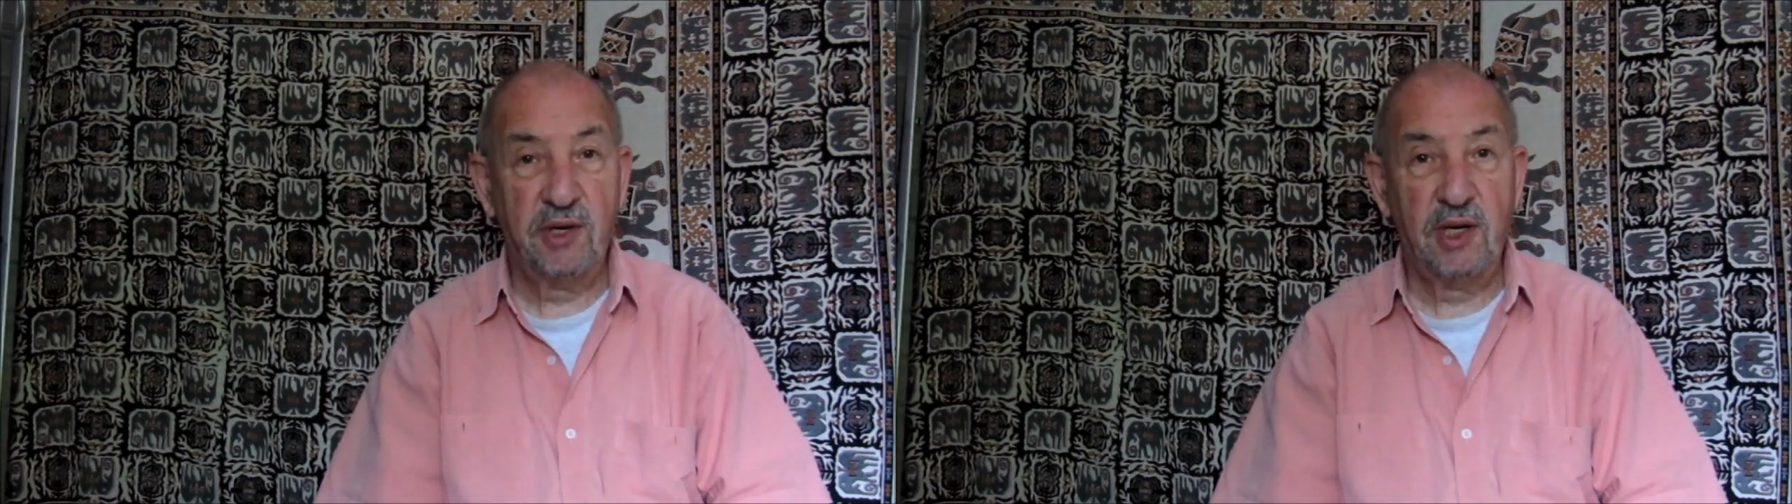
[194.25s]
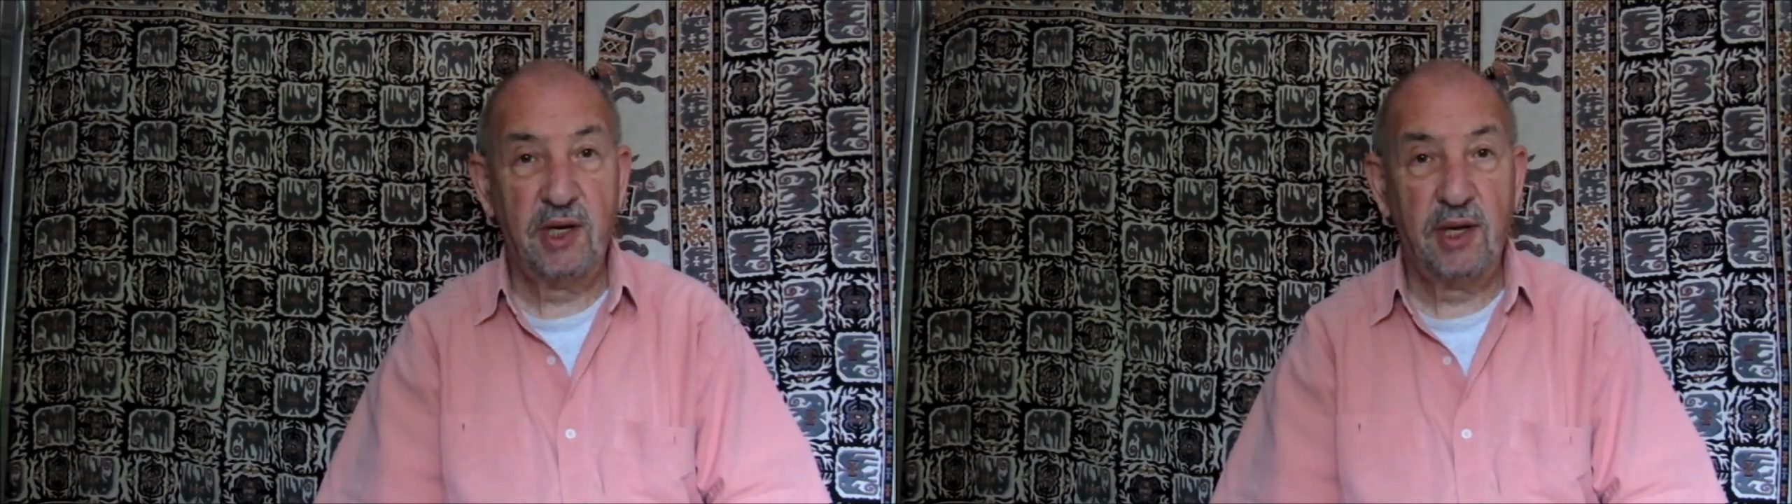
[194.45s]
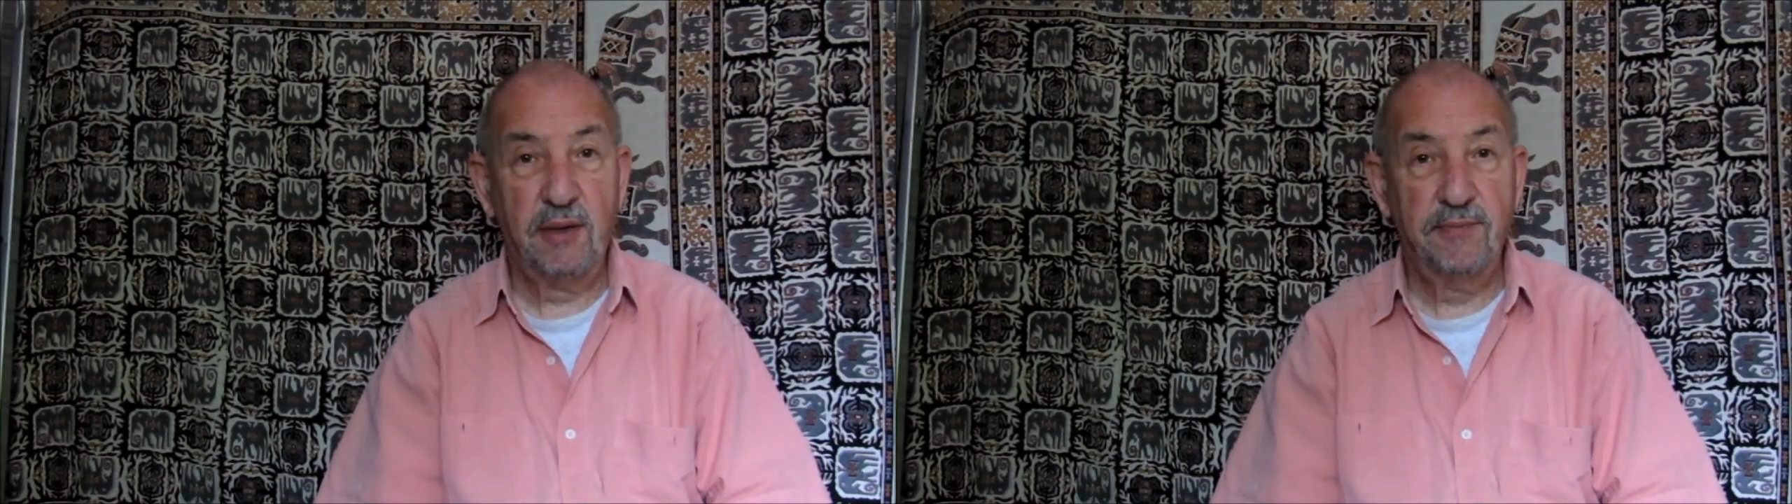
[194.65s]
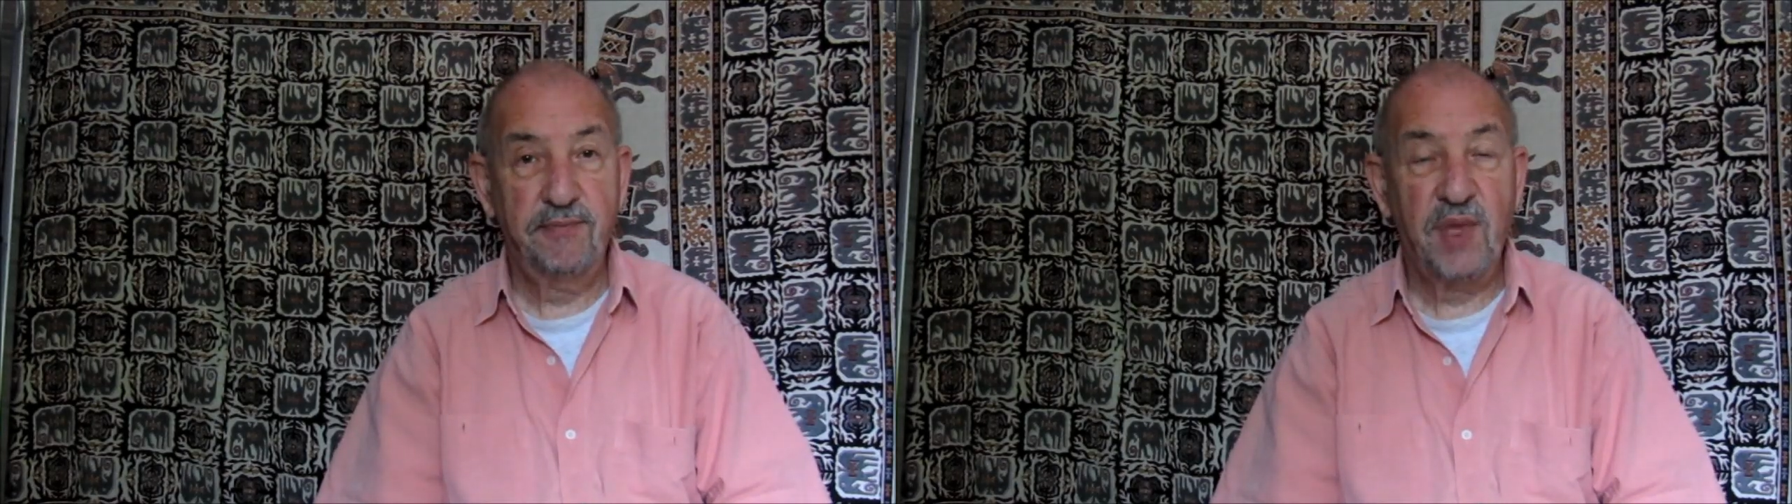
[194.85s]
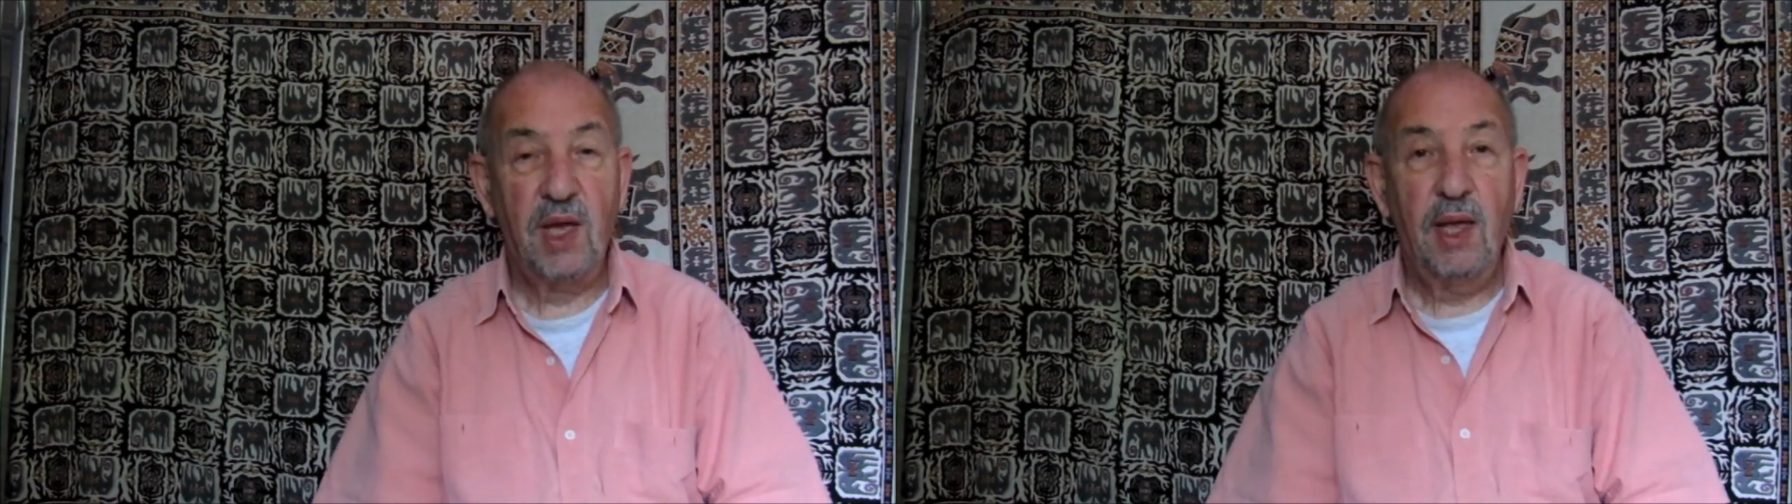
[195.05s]
really.
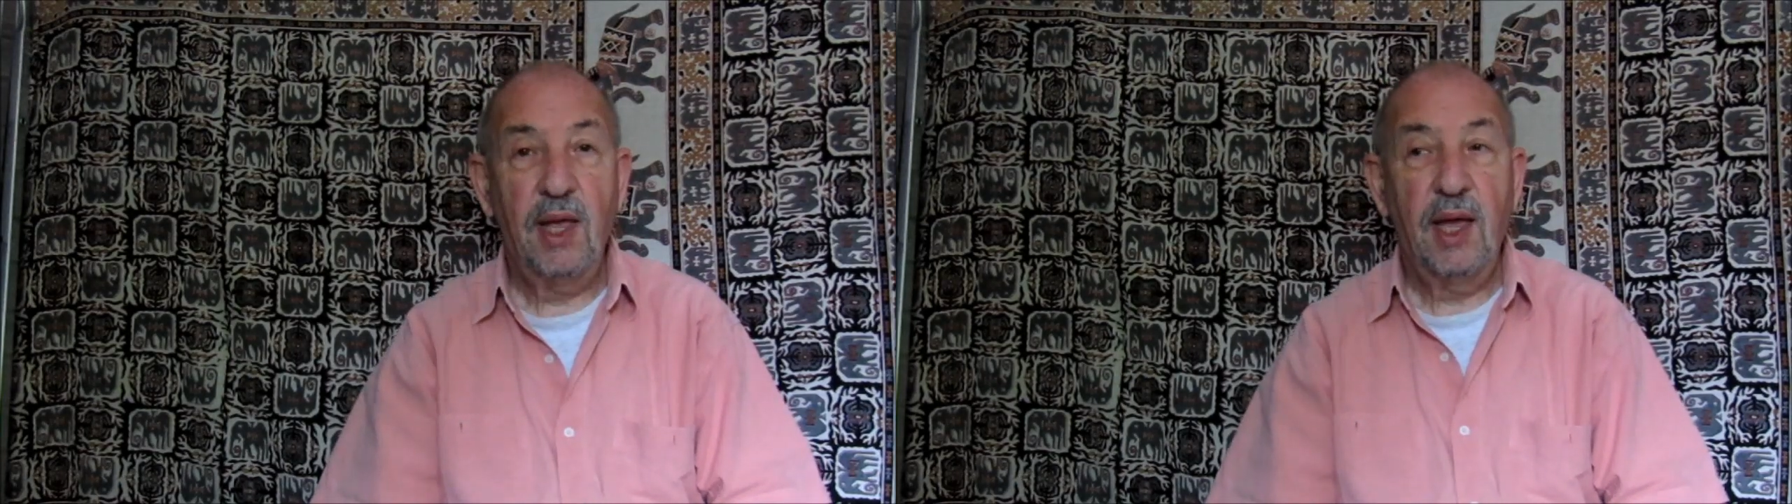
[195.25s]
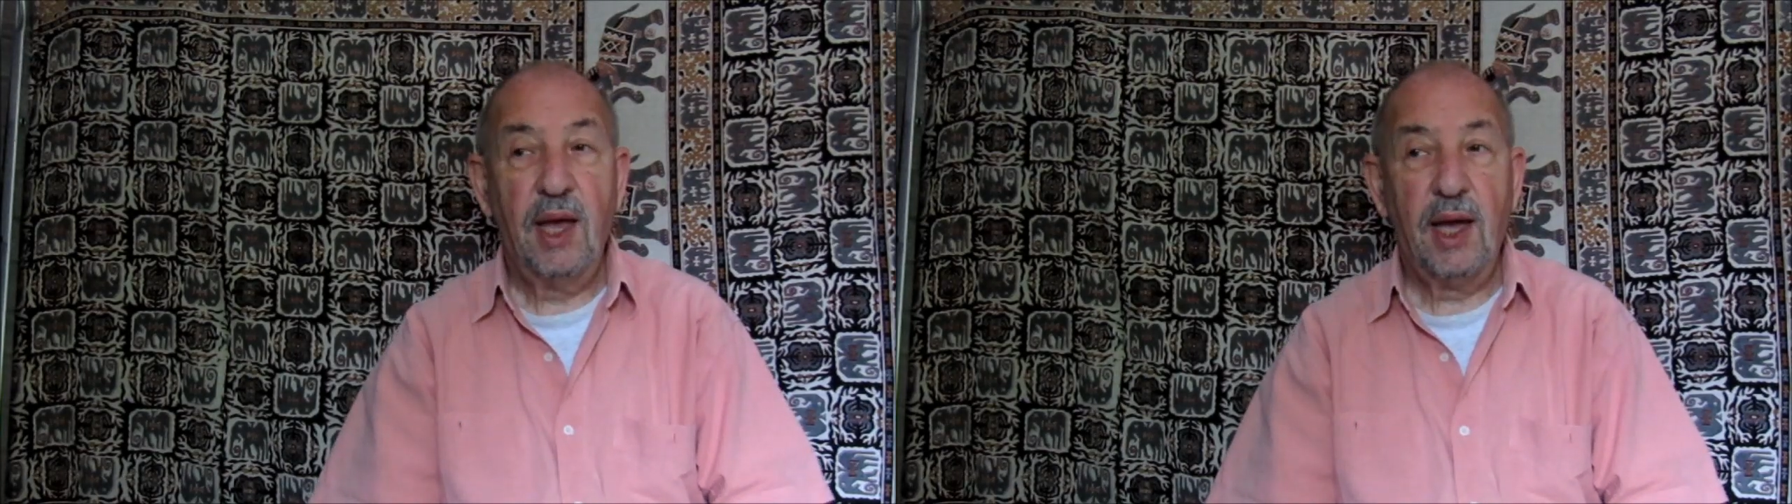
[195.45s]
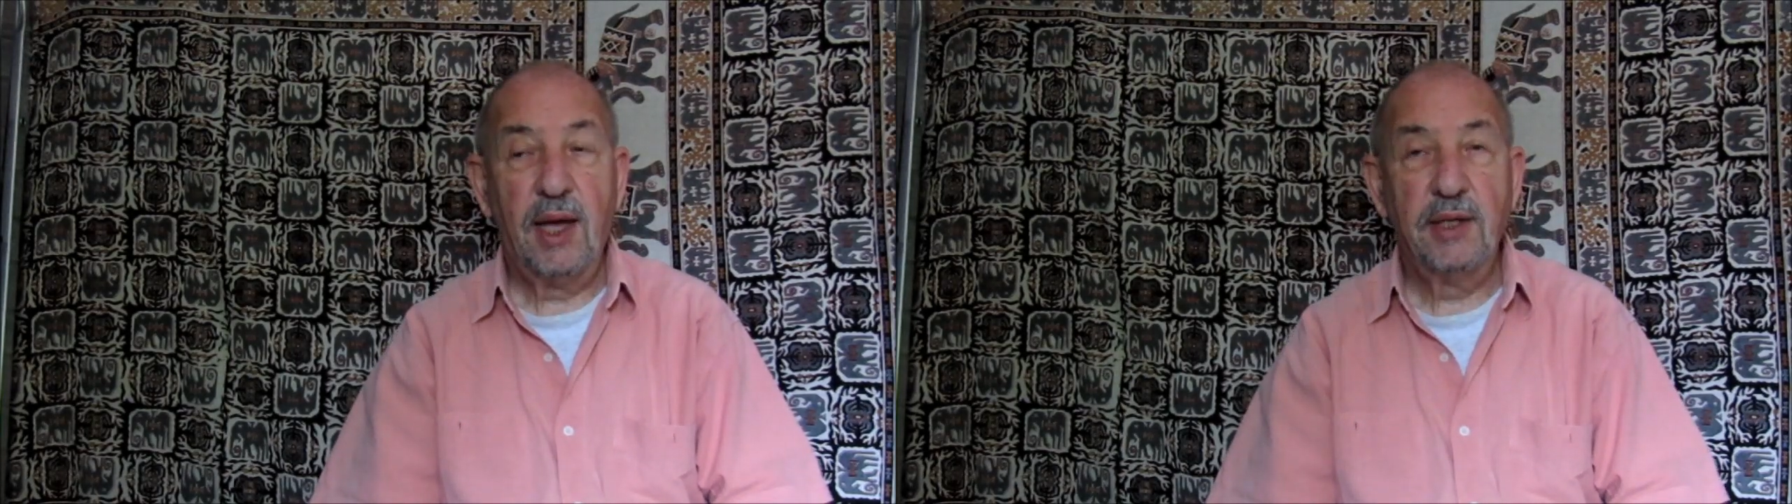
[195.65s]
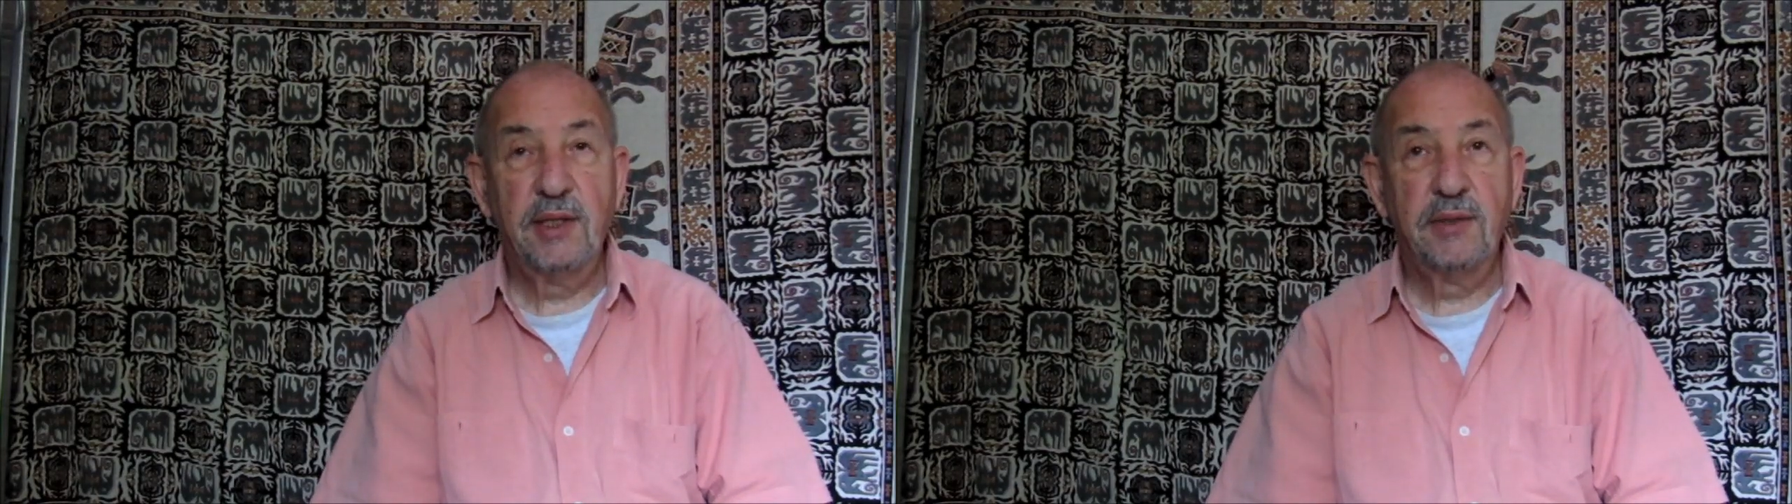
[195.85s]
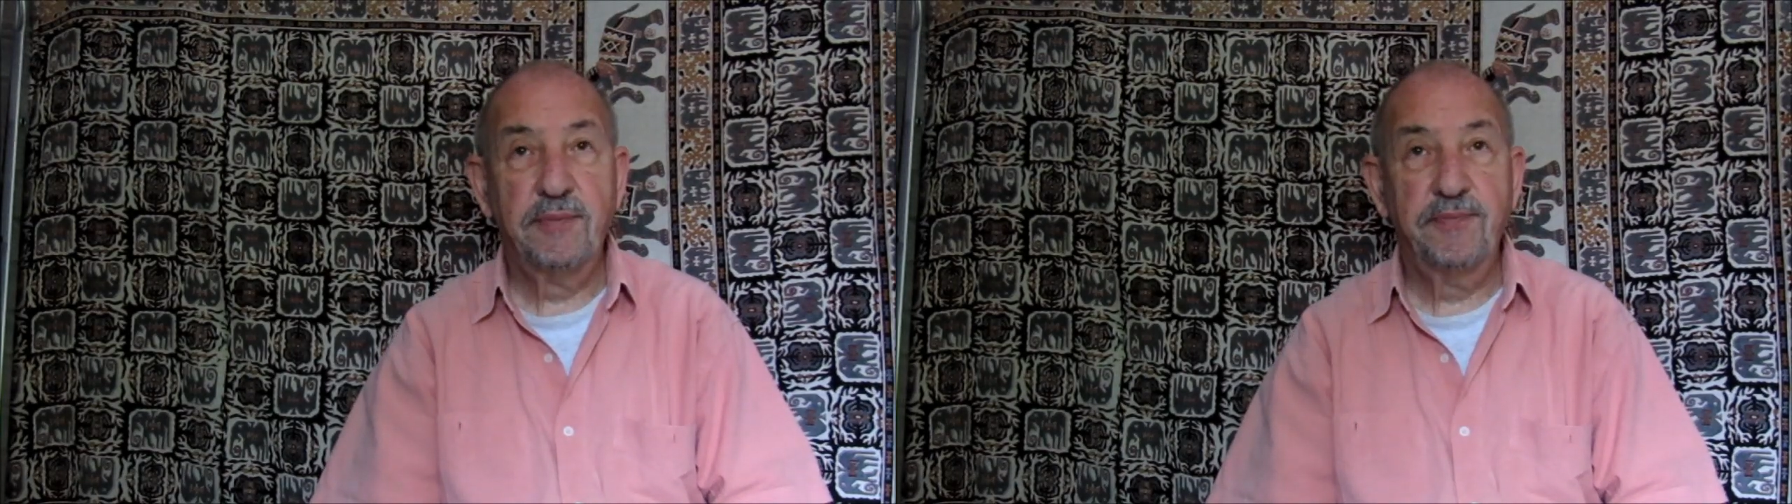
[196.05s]
And